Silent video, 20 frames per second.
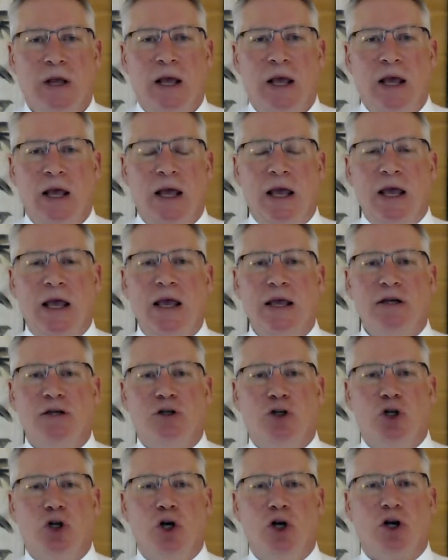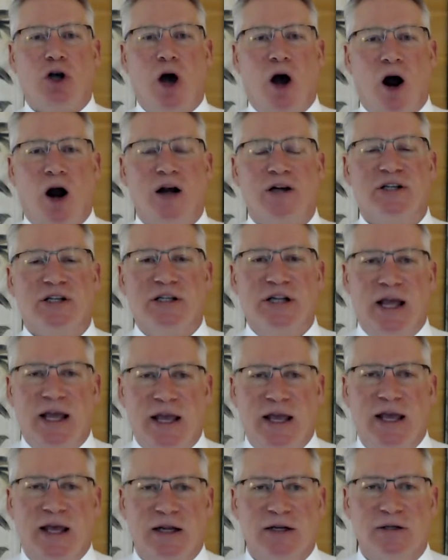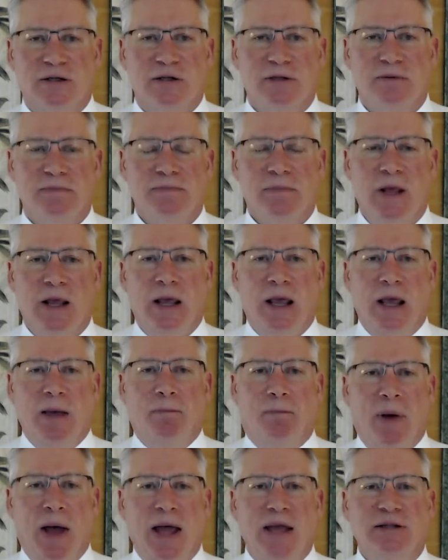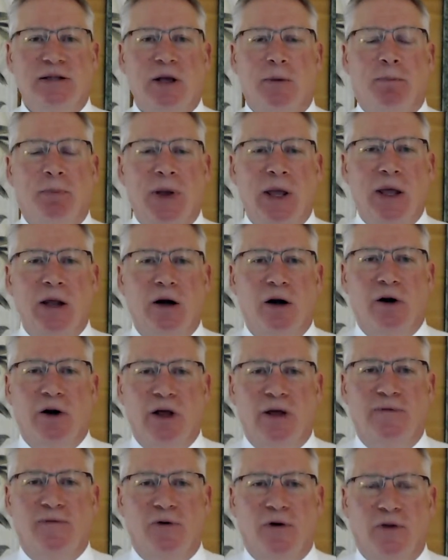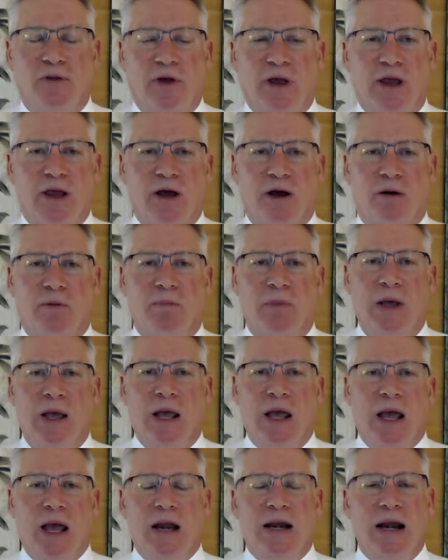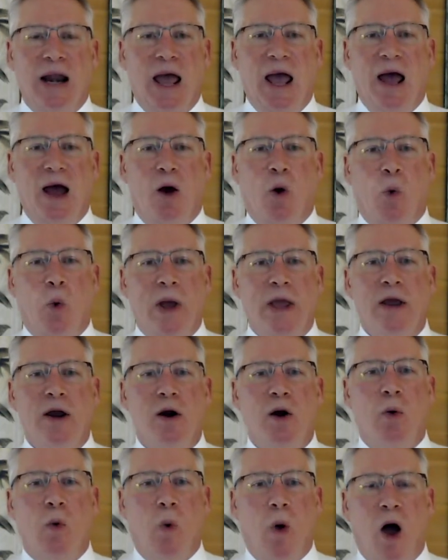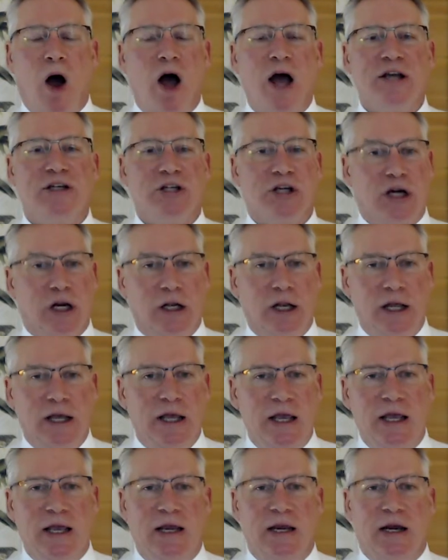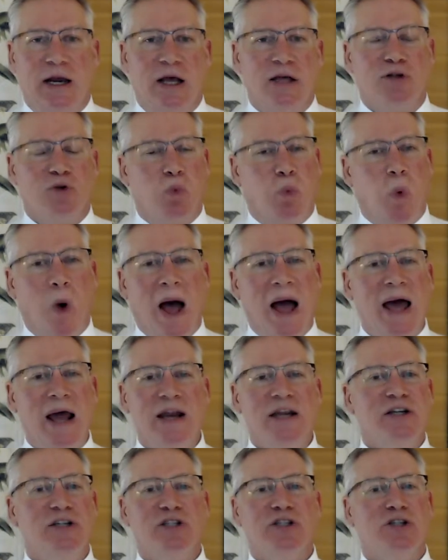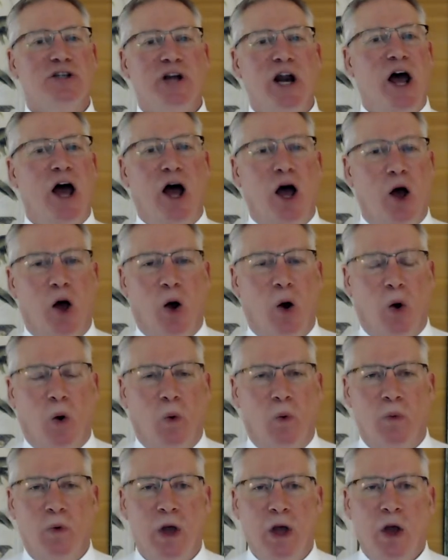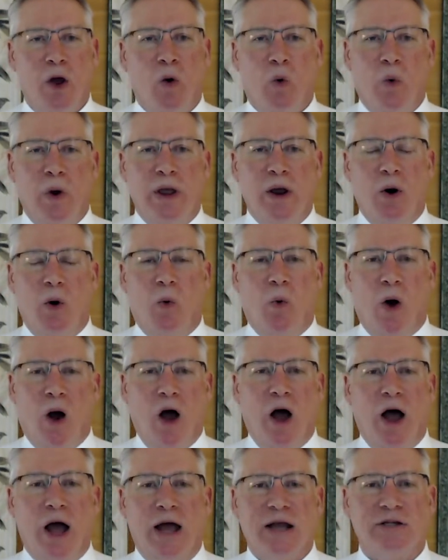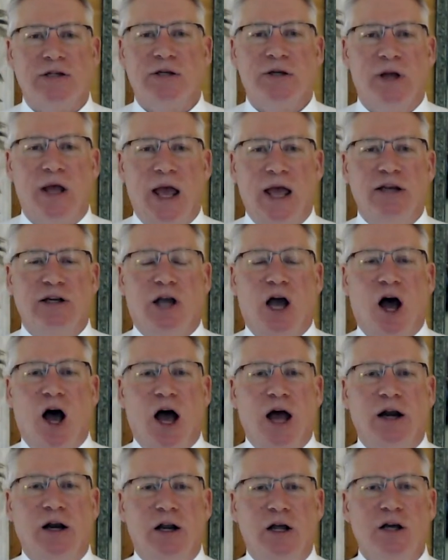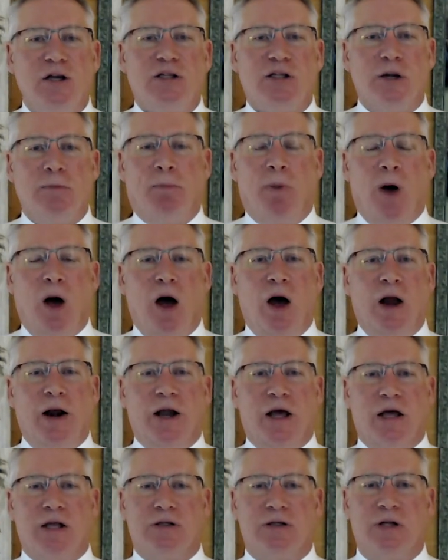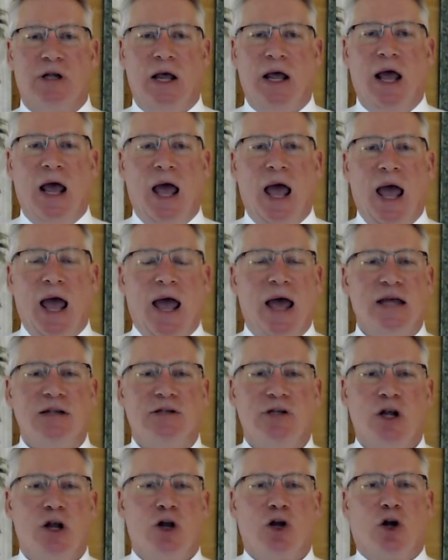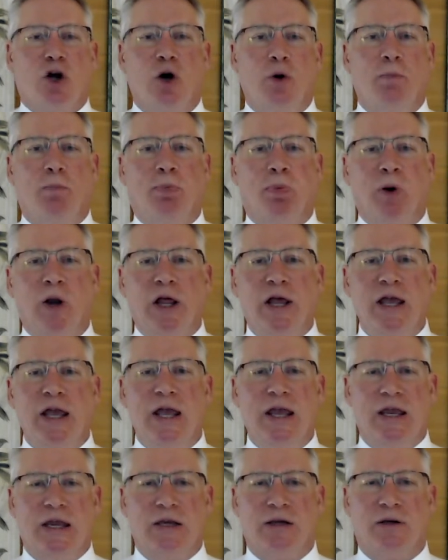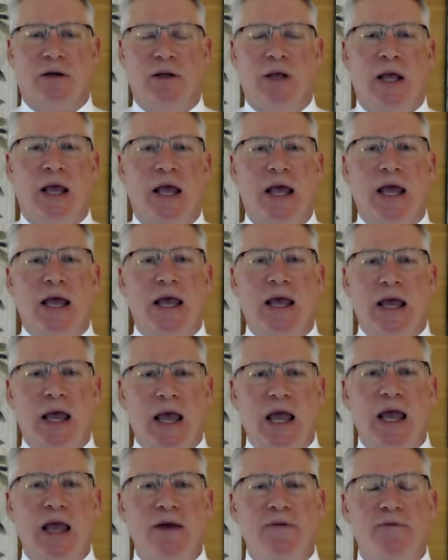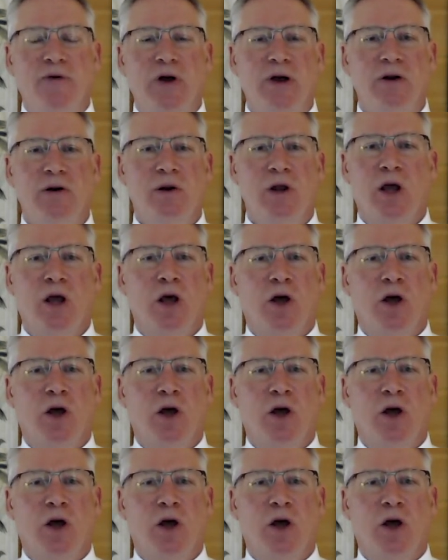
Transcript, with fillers: He took our sins and paid the penalty for them. And now we are washed clean as white as snow we are washed, and God looks upon us as complete. He even